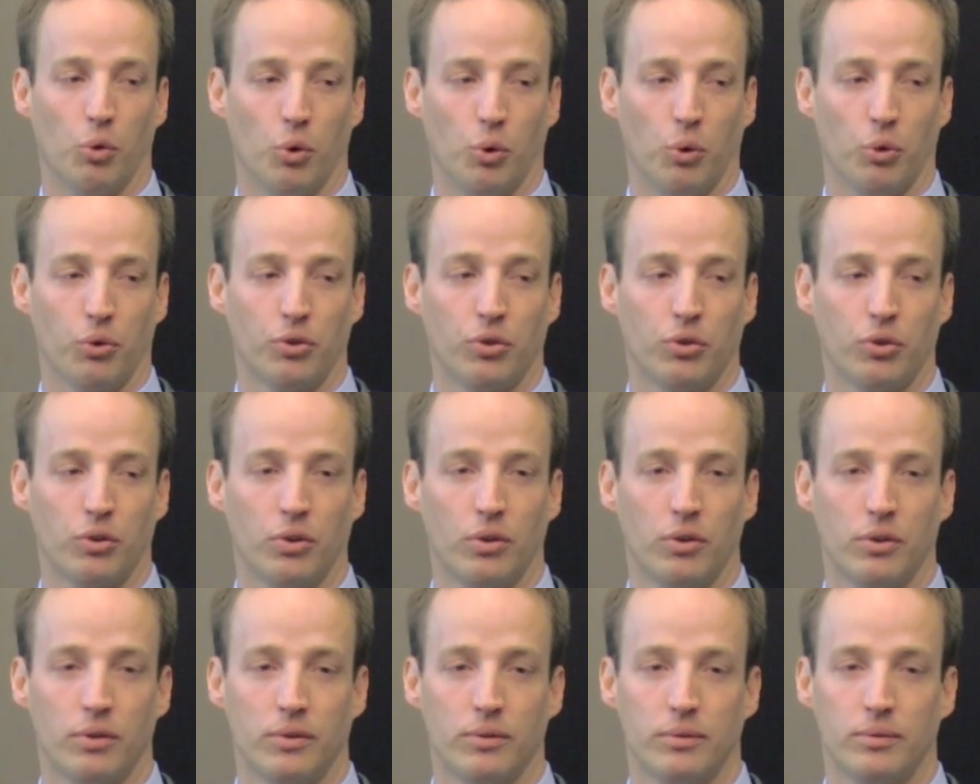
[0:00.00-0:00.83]
rules.
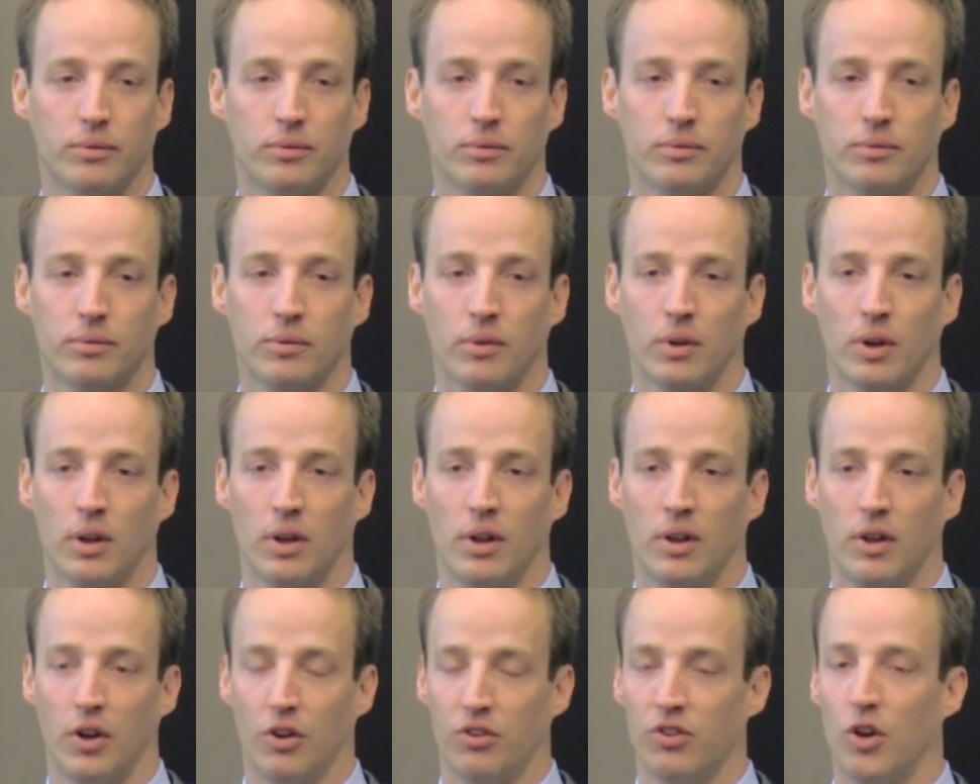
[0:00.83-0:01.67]

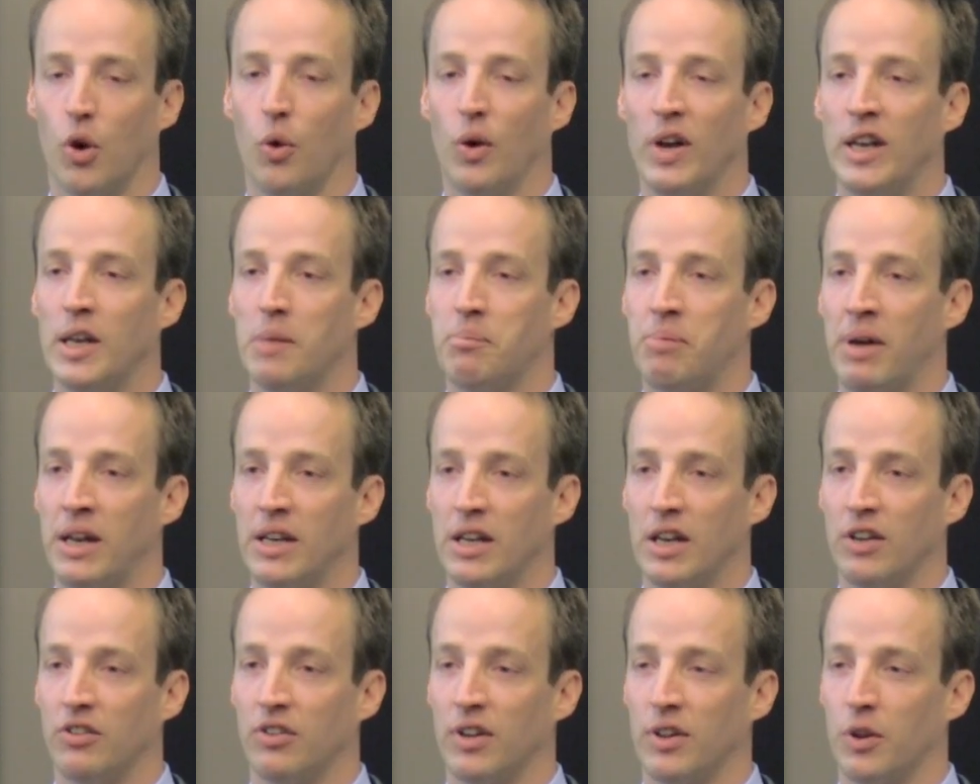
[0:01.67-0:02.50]
There's no
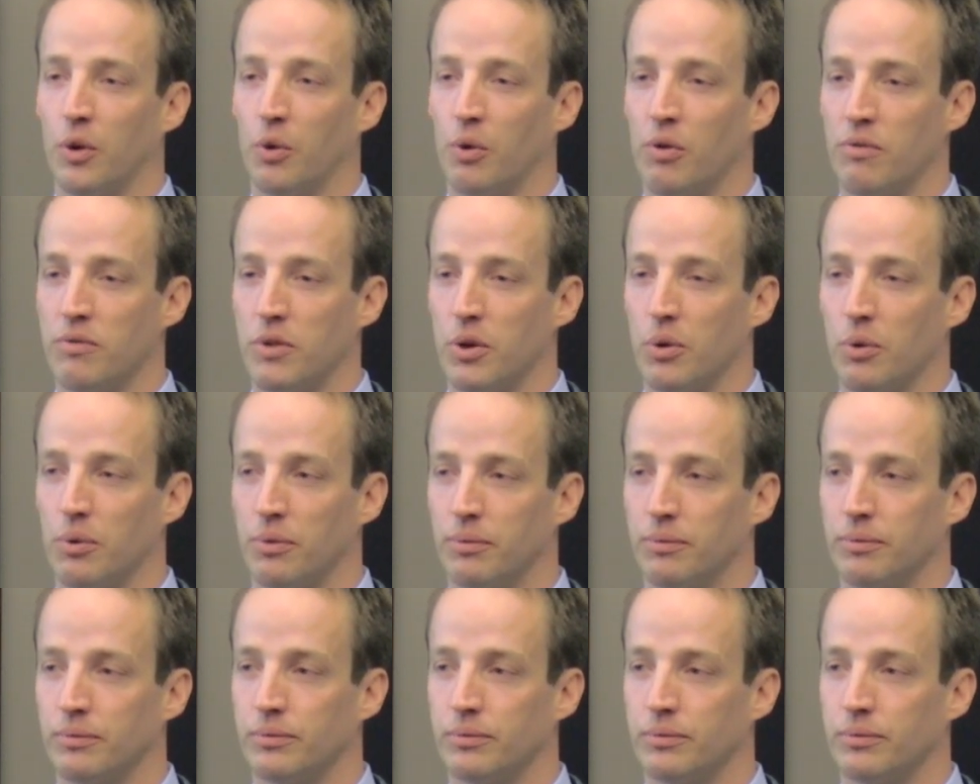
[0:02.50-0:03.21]
independence in the review.